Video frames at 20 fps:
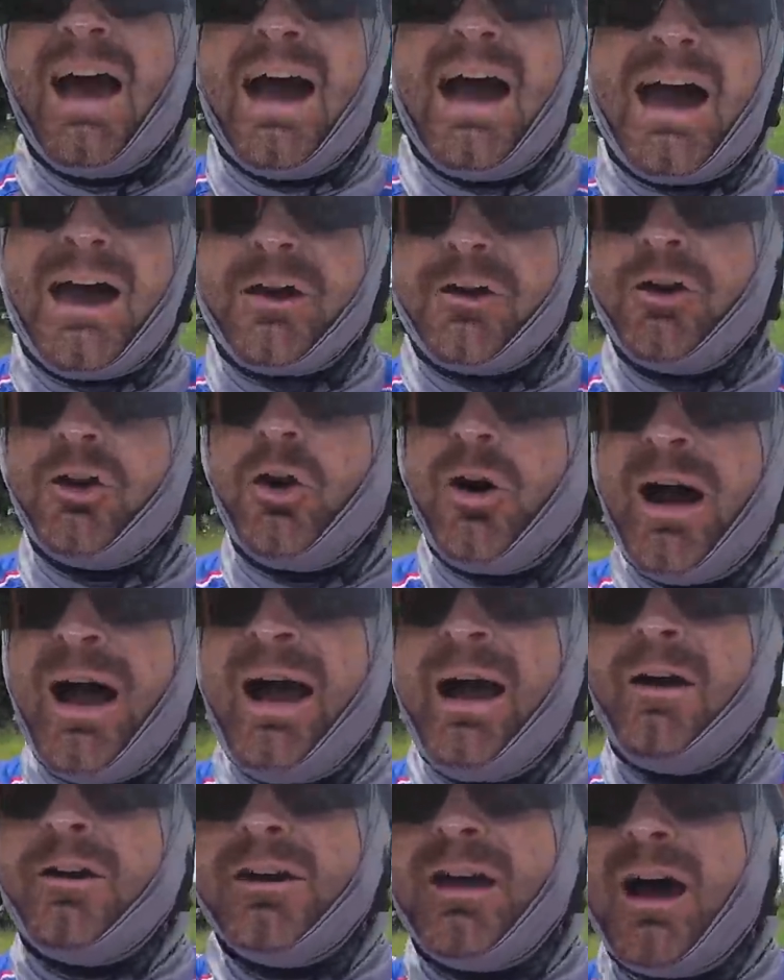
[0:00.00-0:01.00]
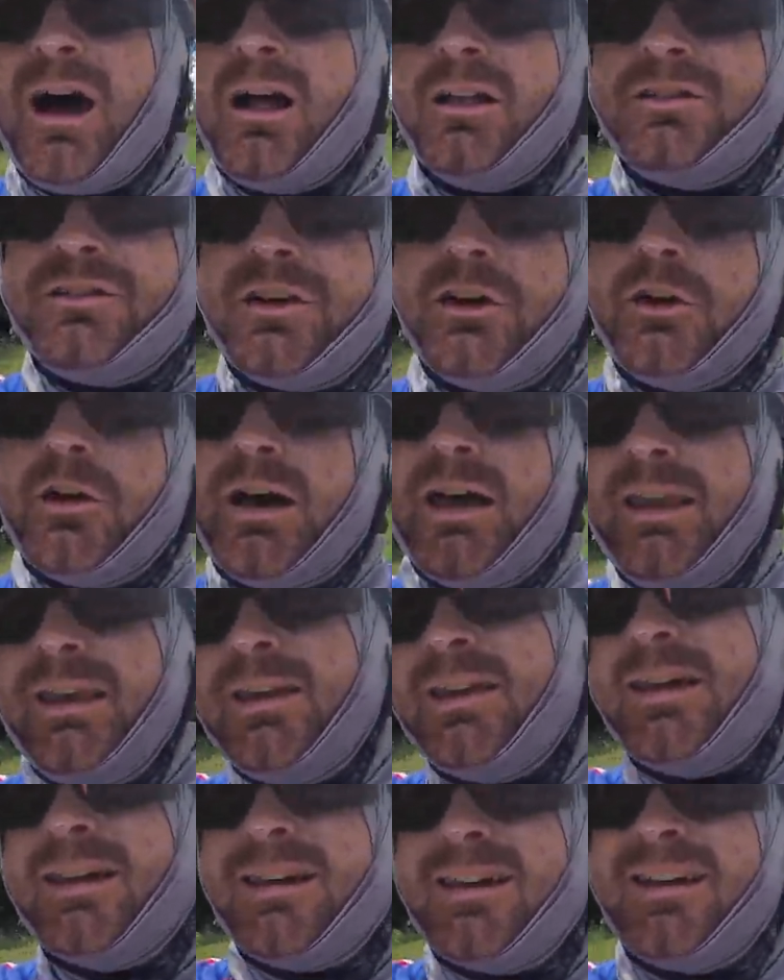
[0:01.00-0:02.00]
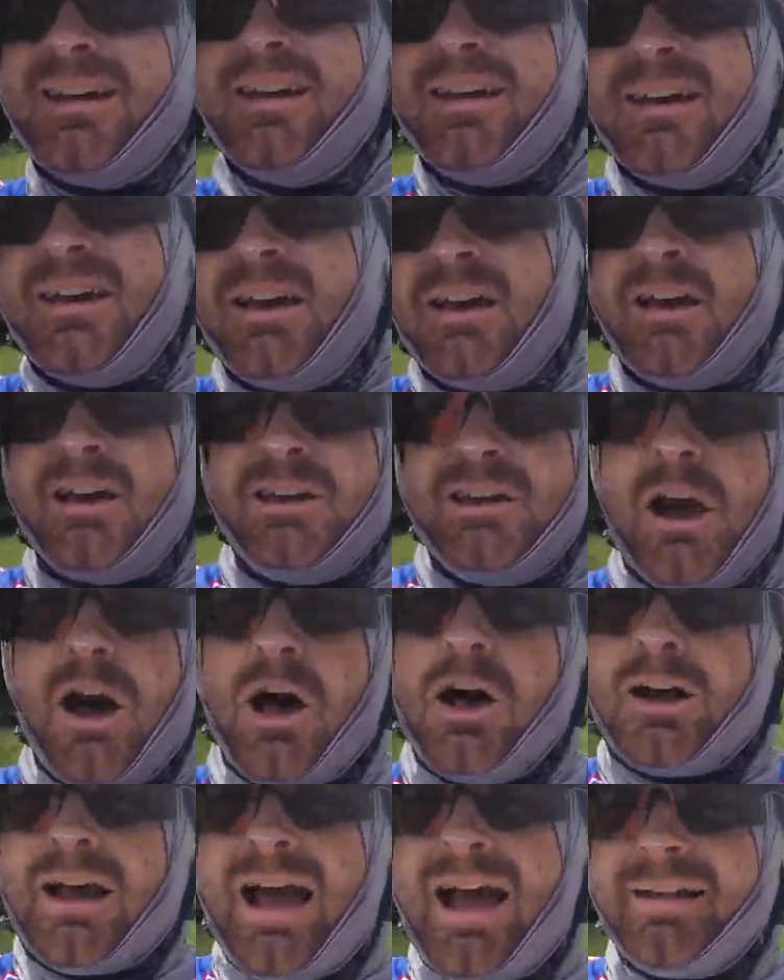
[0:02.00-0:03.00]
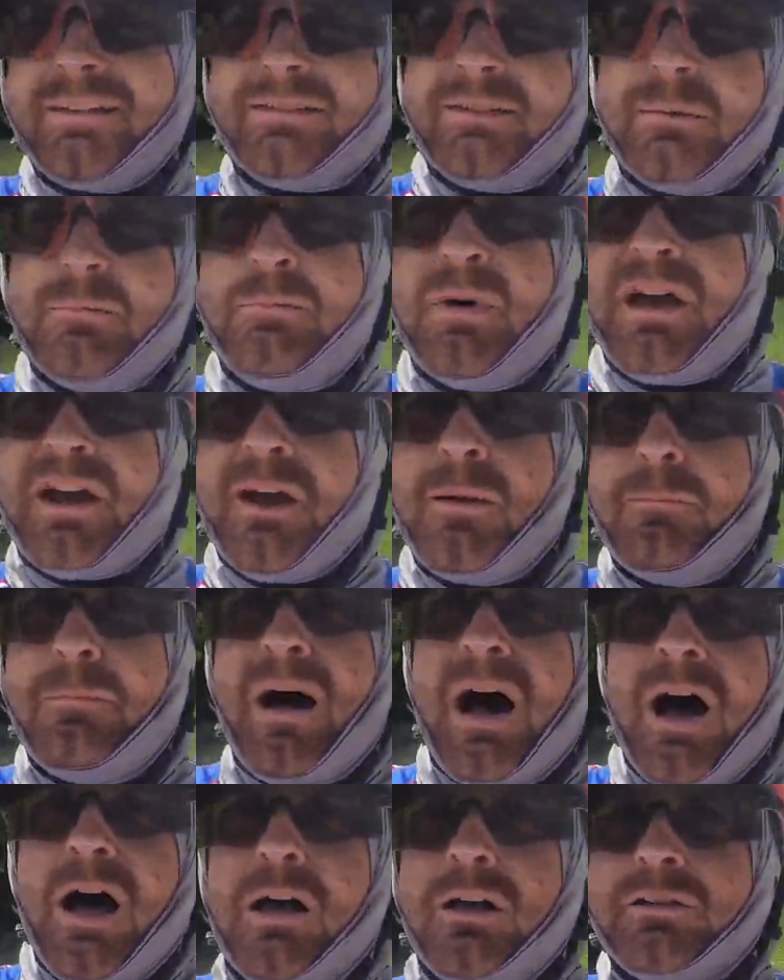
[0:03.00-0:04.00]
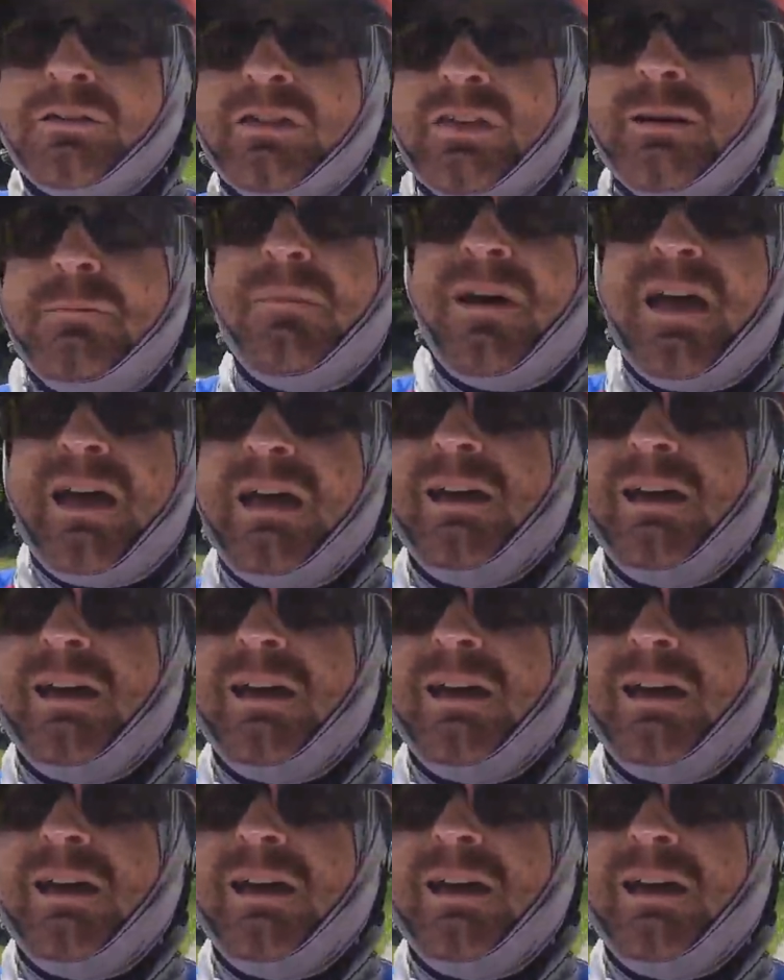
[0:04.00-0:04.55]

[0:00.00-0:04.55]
I don't know how y'all do it. Y'all got some bigger balls than me.